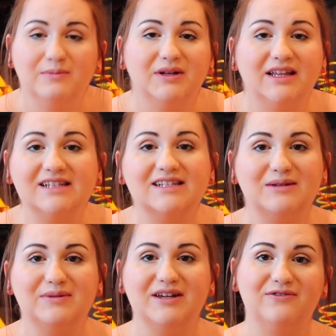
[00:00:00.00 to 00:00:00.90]
But that's going
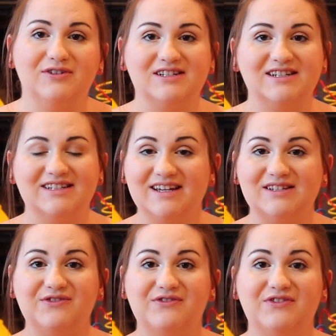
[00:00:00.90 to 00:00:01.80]
to be it for
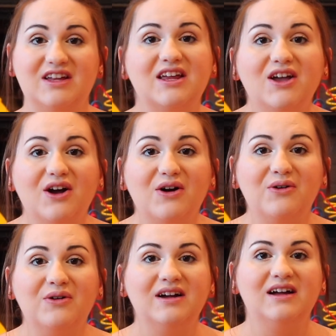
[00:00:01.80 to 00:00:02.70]
today's
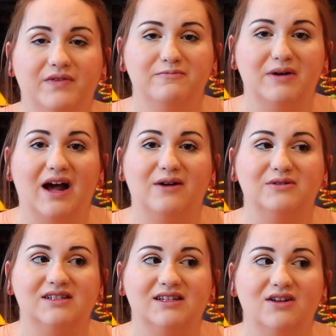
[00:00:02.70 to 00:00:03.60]
video, but I will
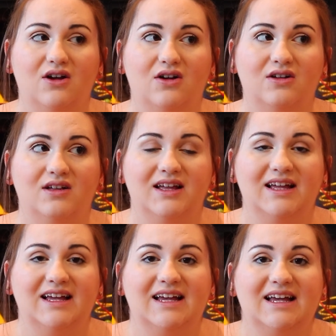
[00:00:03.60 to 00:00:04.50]
see y'all
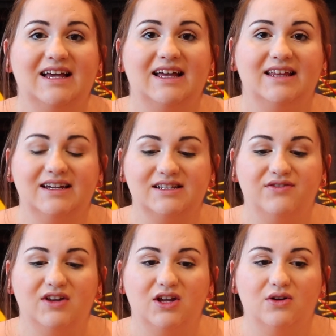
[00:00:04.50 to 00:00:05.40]
in the next
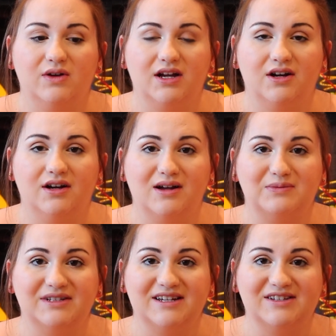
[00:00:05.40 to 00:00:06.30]
video here in a
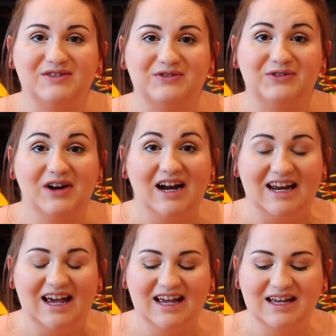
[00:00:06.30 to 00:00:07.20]
couple days on
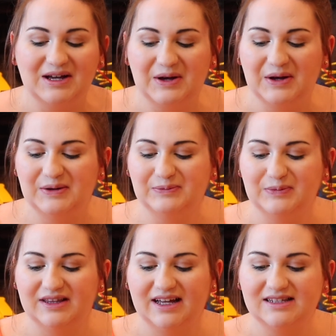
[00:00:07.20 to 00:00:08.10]
Friday.
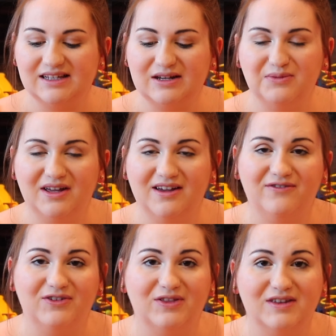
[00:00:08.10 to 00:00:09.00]
But that's going to be it
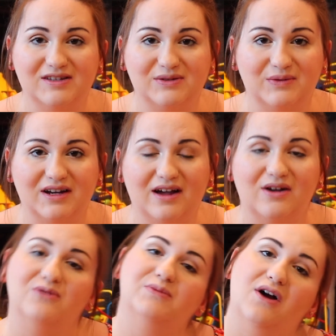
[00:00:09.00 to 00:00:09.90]
for this one. I
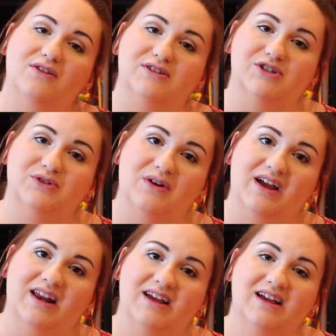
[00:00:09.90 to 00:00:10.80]
hope y'all
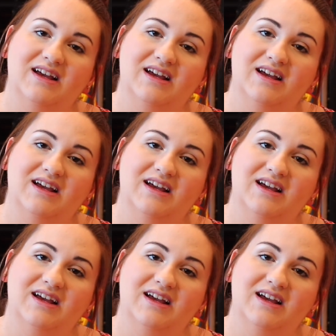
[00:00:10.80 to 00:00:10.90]
enjoyed.